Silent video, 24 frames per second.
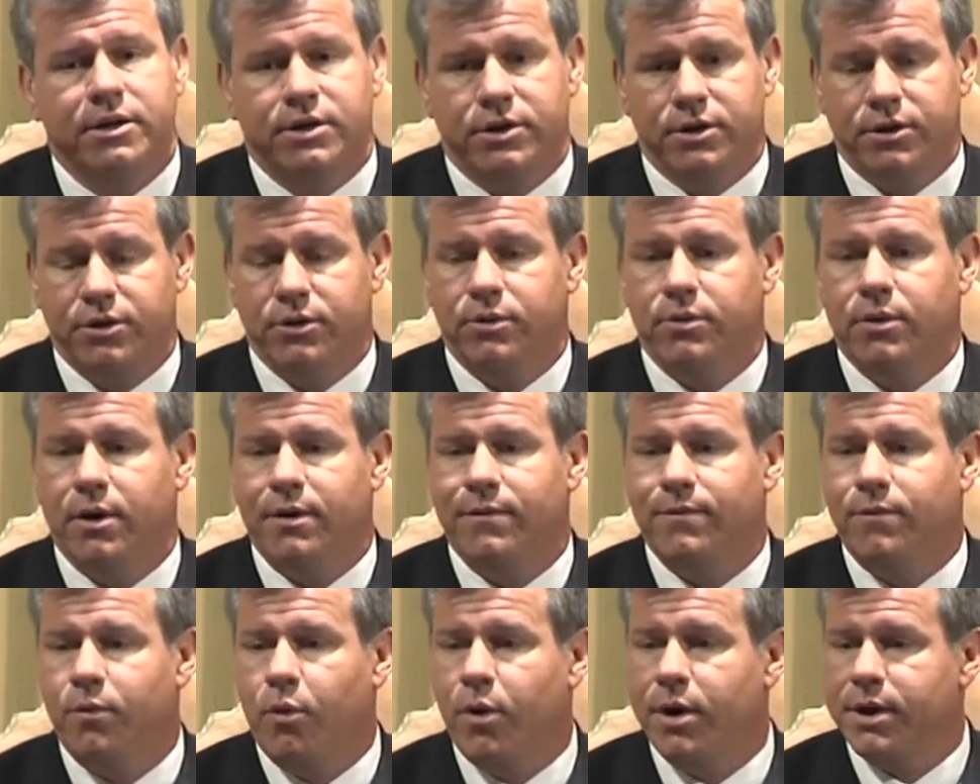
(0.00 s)
to
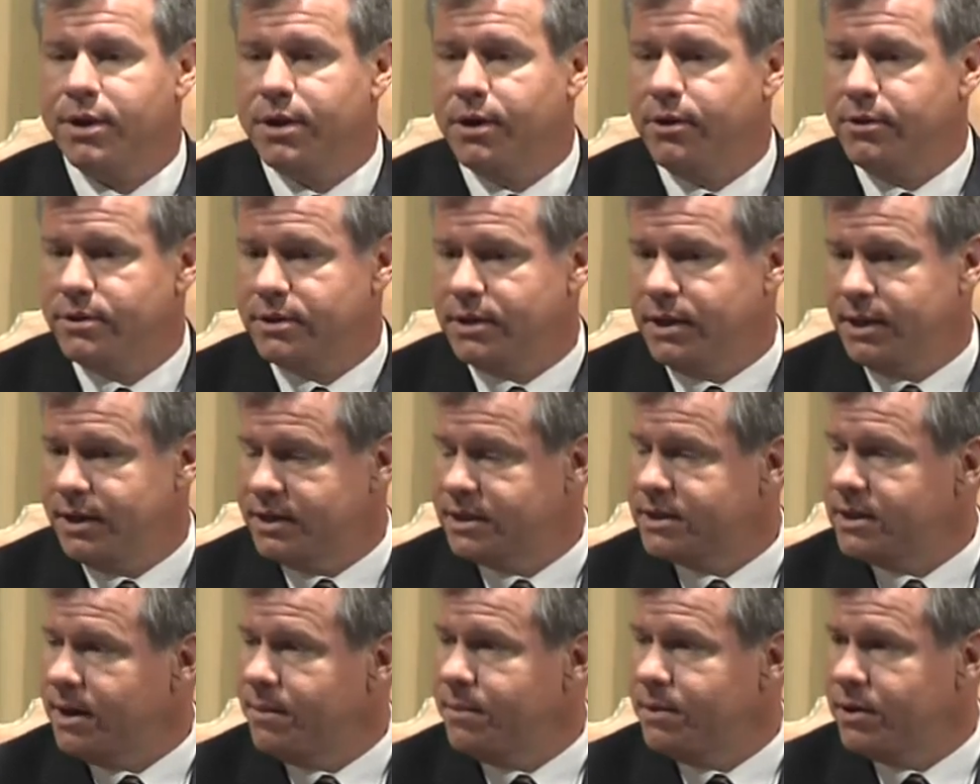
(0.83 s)
avoid those, at
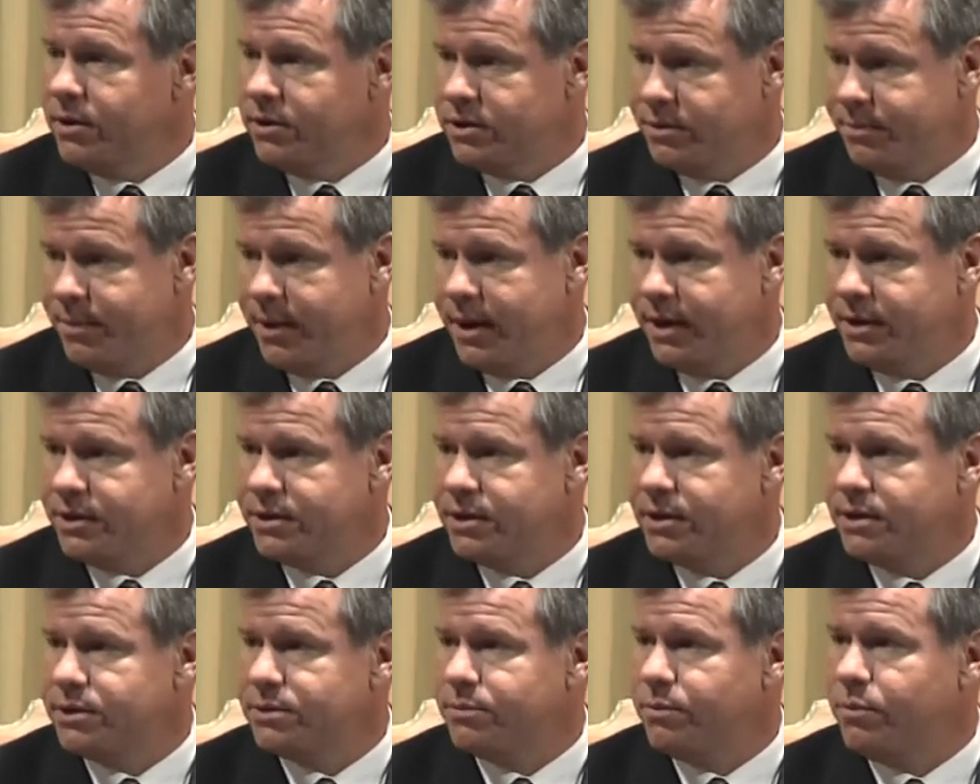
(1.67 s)
least some of those
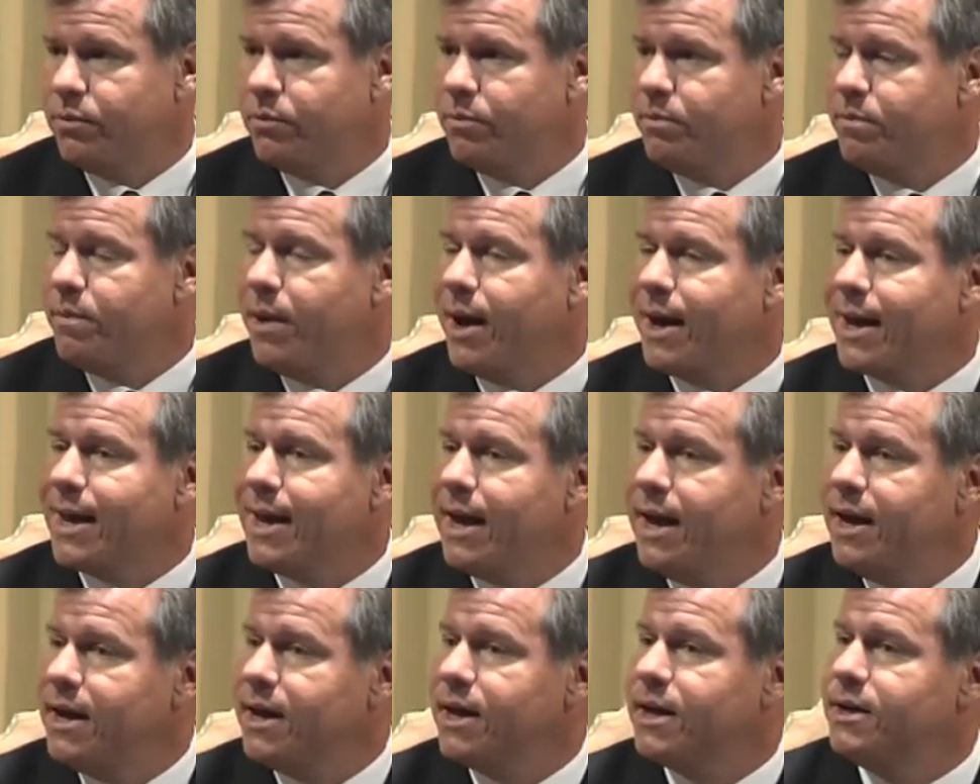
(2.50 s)
patients, by
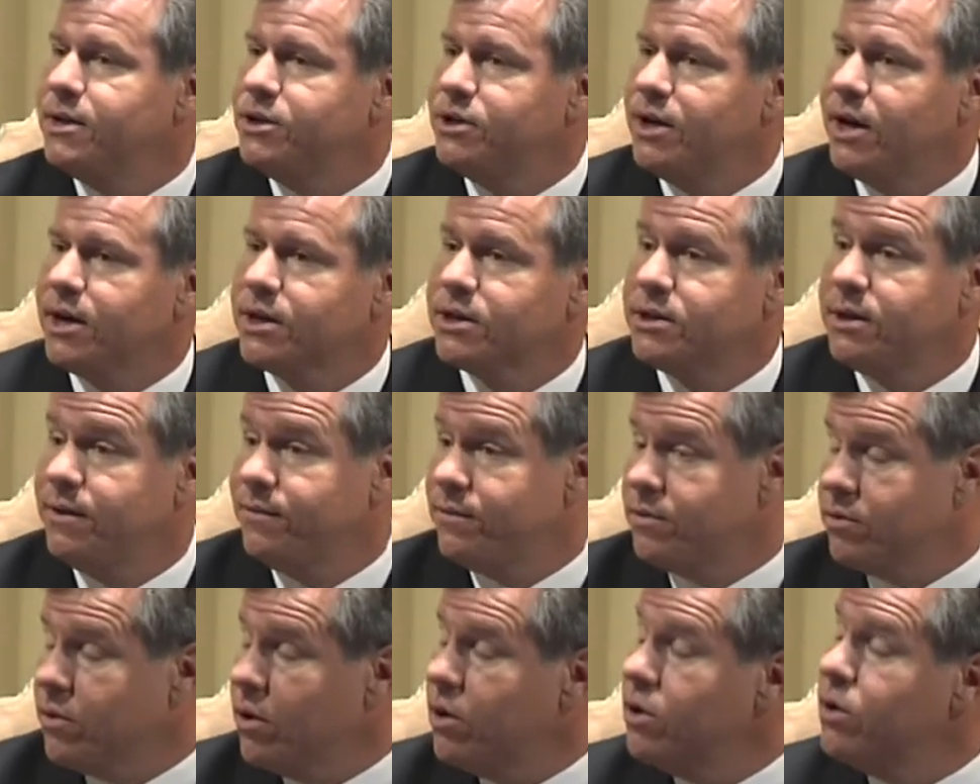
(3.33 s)
getting an injection of
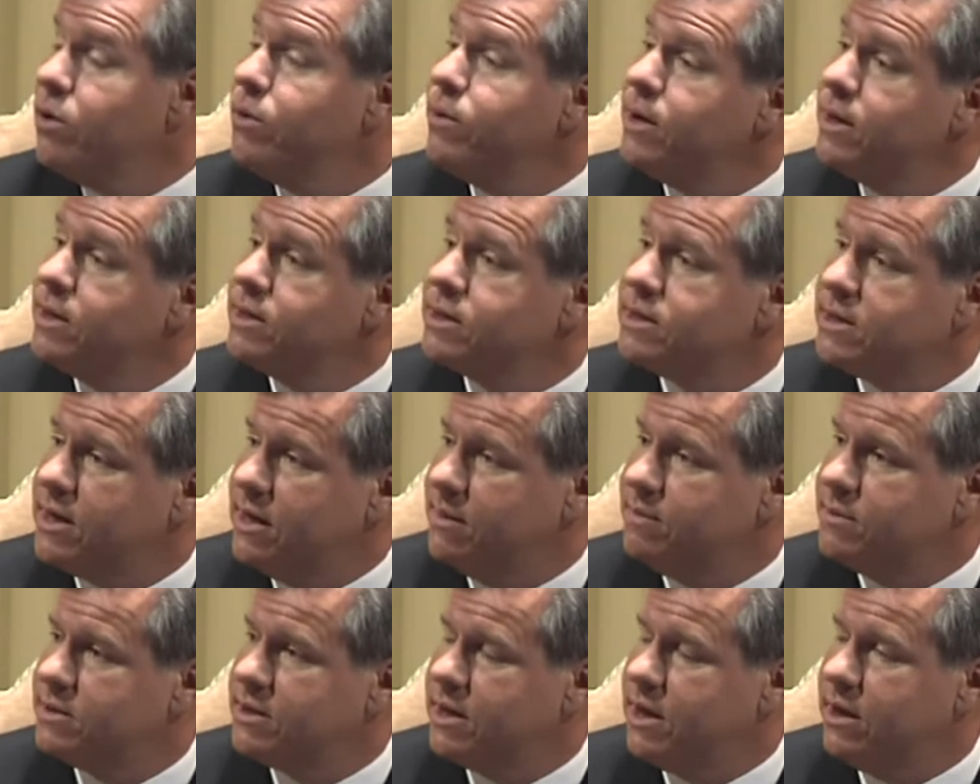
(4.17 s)
their own
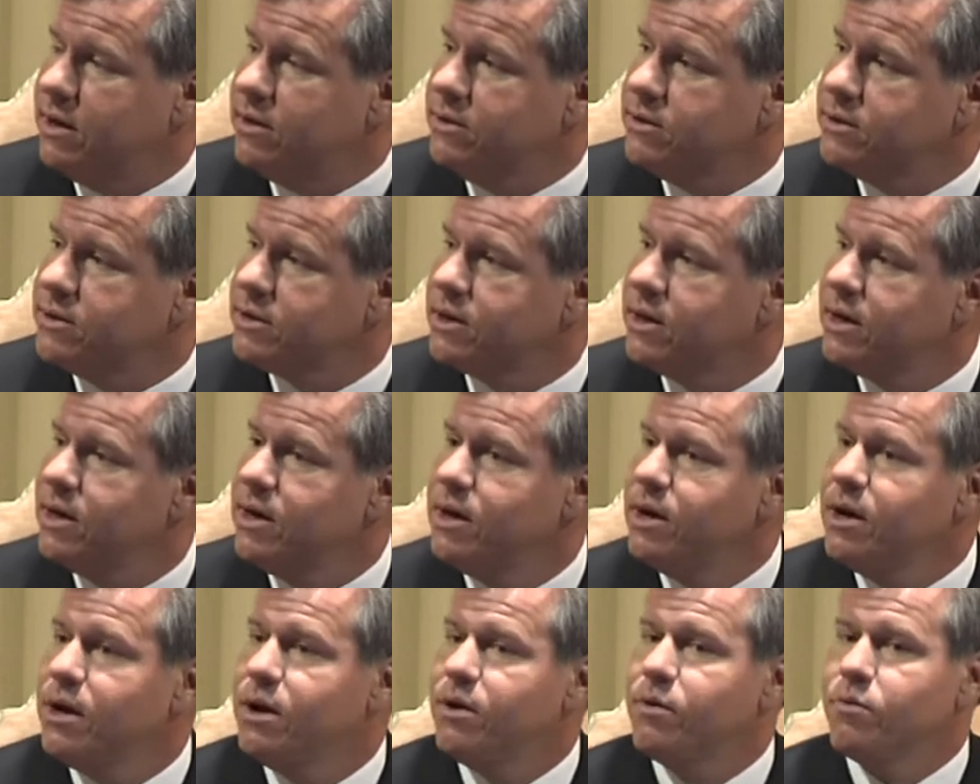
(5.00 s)
stem cells
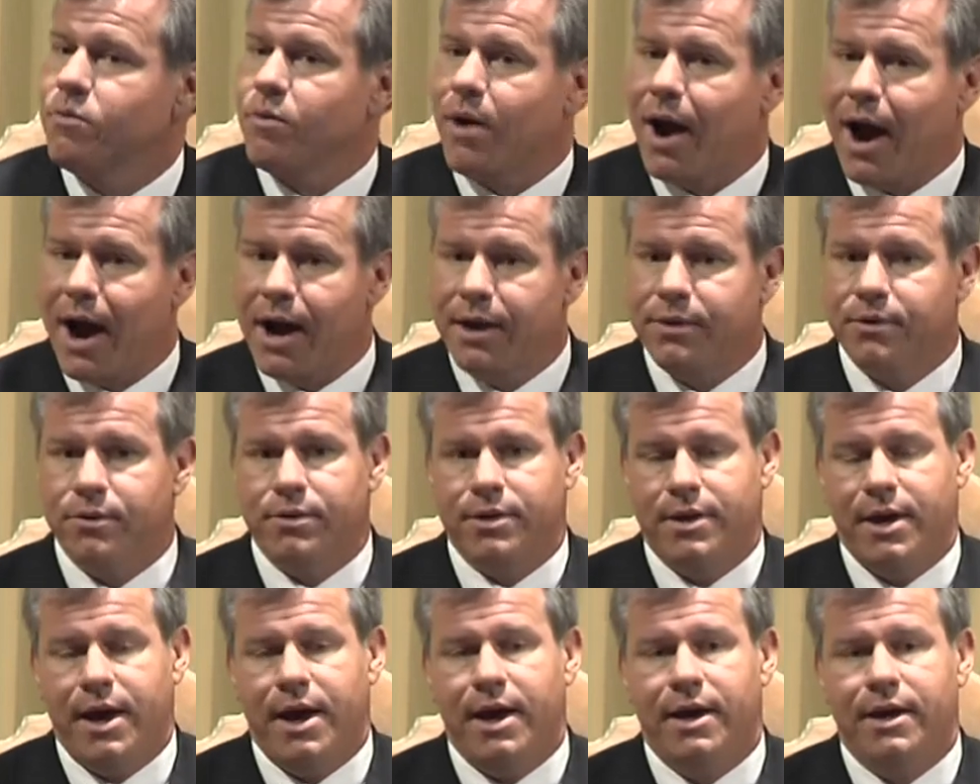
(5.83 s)
rather
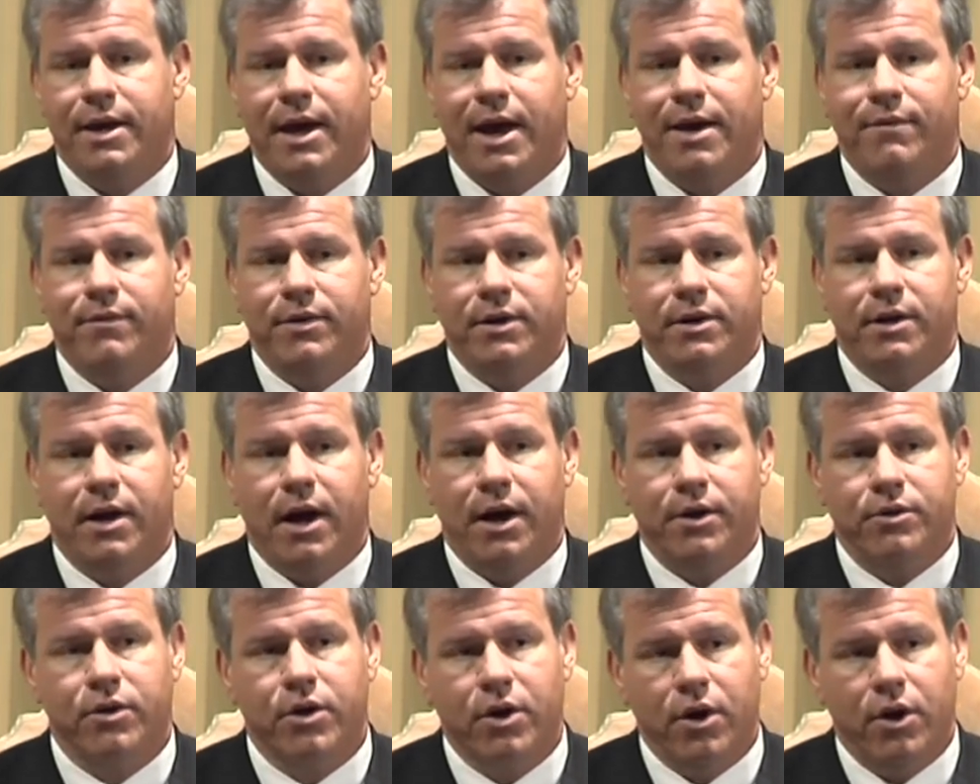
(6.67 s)
than having
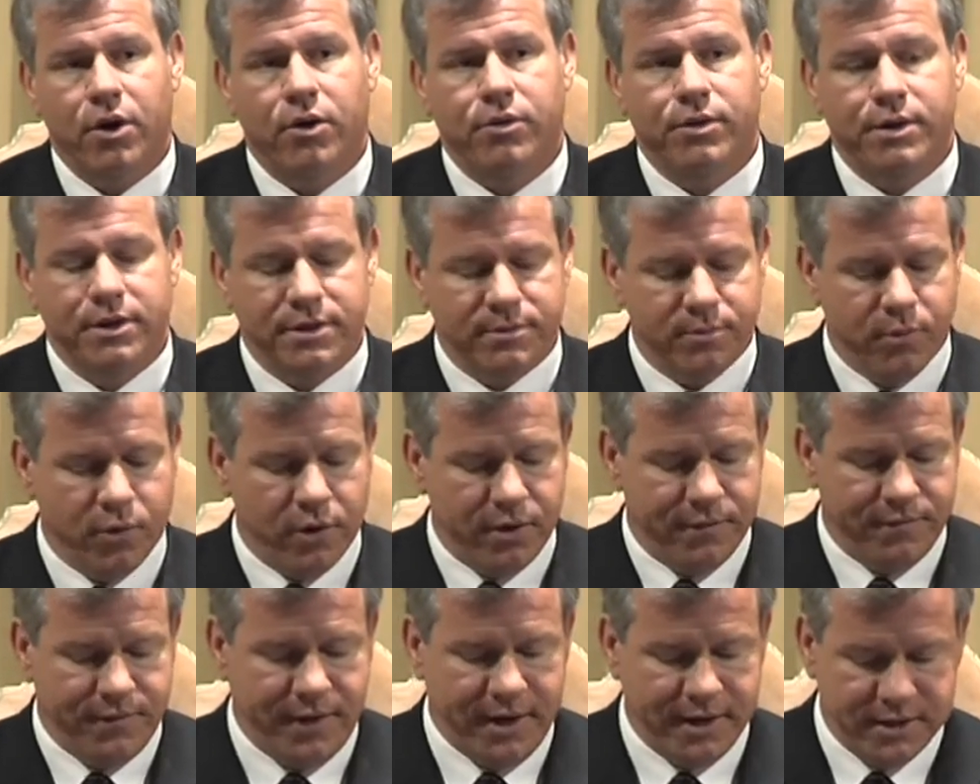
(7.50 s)
to undergo these more
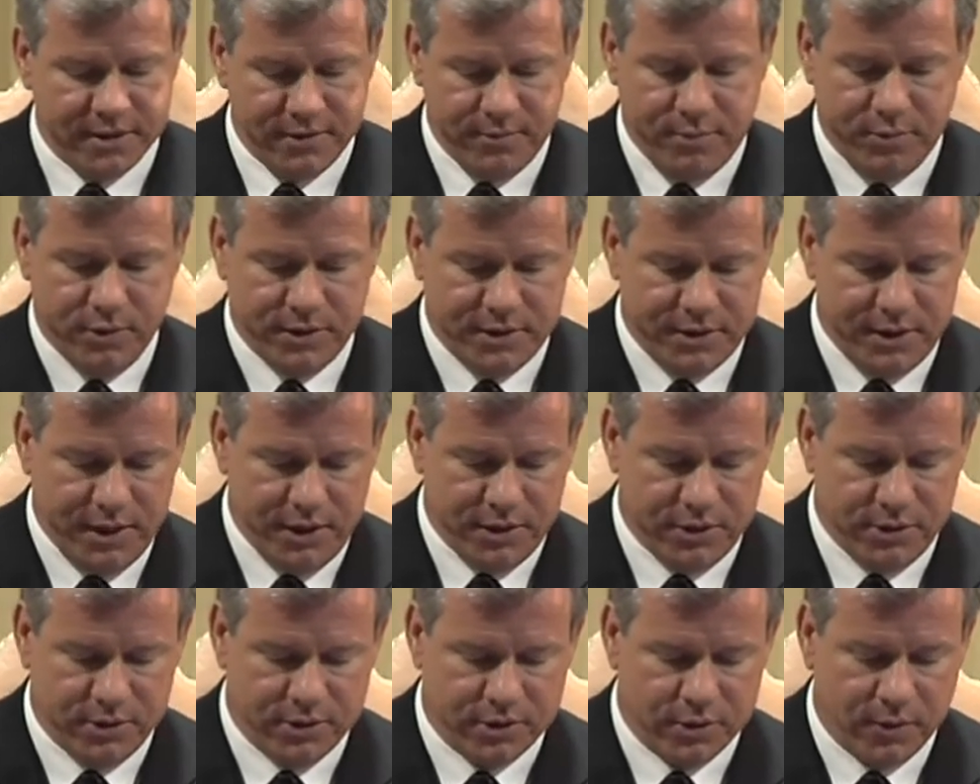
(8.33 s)
invasive
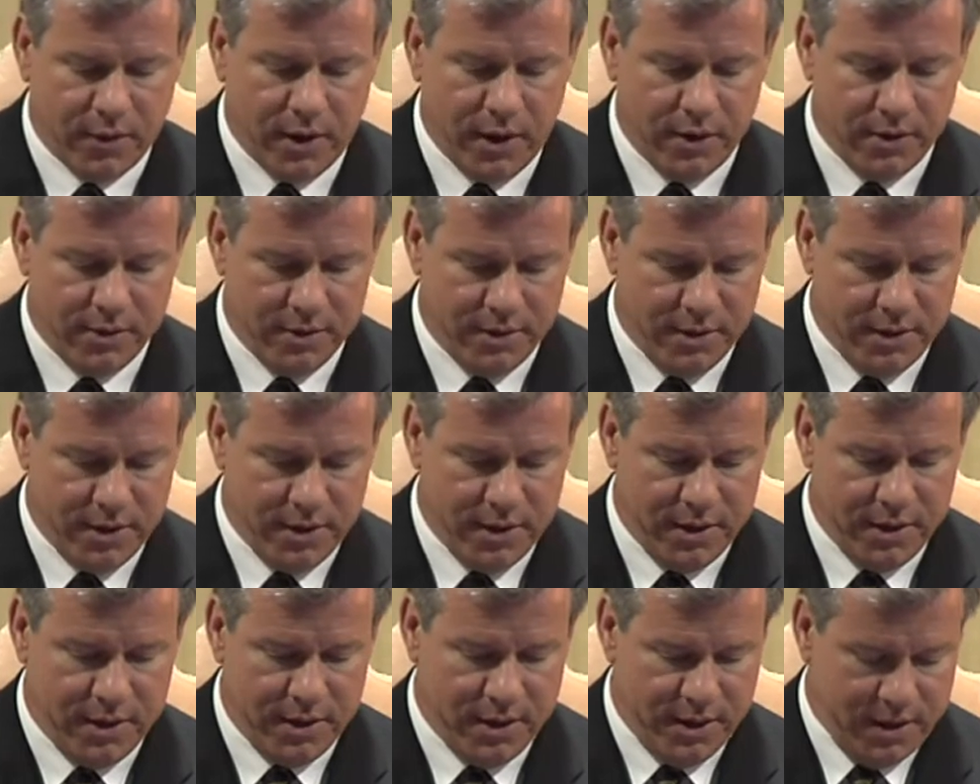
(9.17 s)
procedures. So I'll
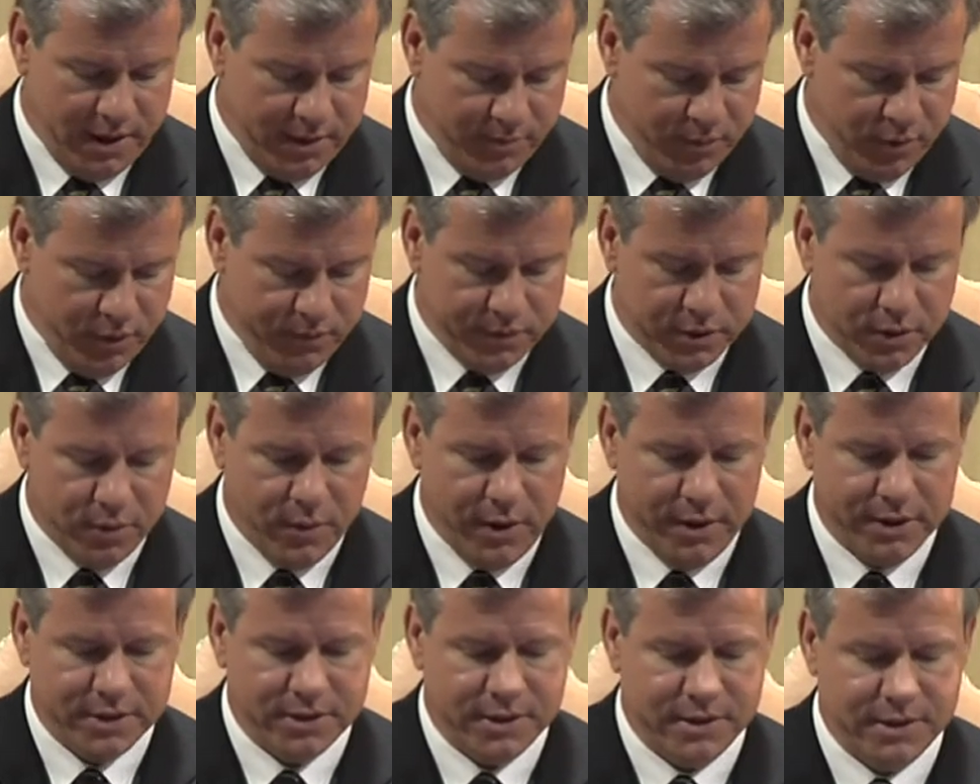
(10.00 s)
then move to
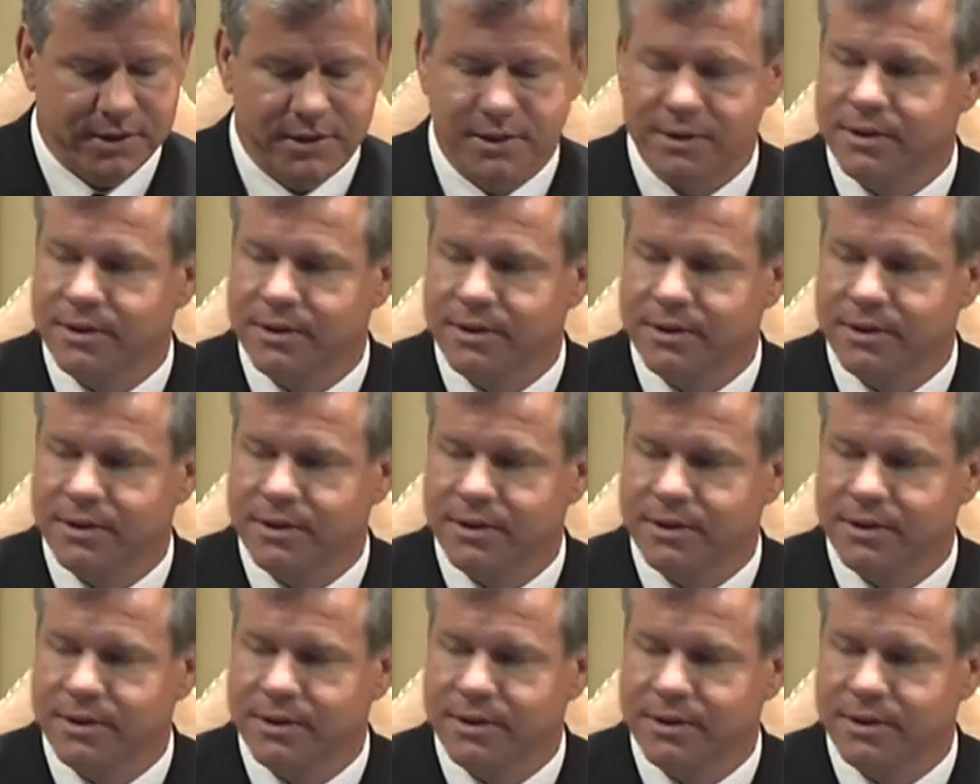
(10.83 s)
questions.